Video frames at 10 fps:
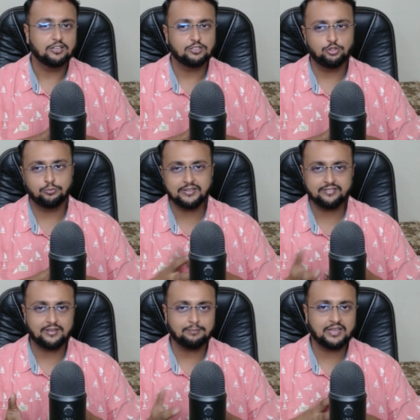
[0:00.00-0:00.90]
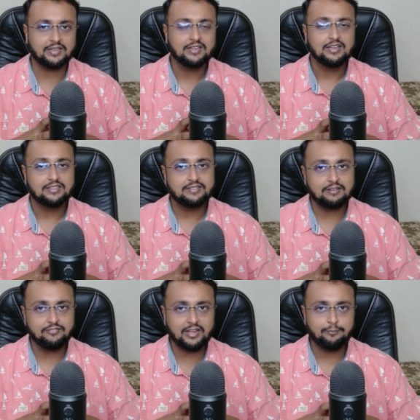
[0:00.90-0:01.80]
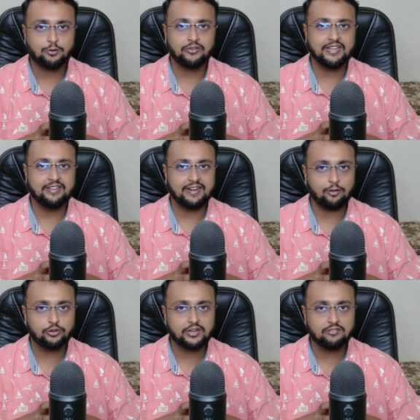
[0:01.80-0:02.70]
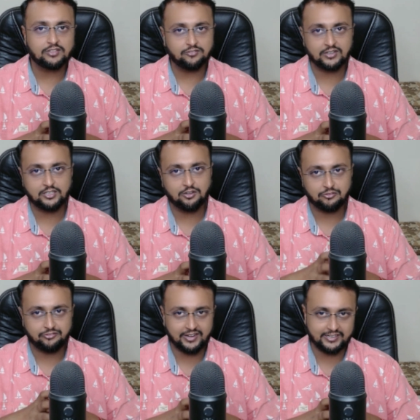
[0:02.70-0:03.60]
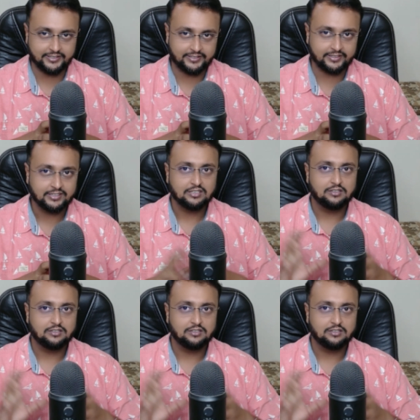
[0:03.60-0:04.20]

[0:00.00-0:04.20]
you miss something then we are providing recording with one year of validity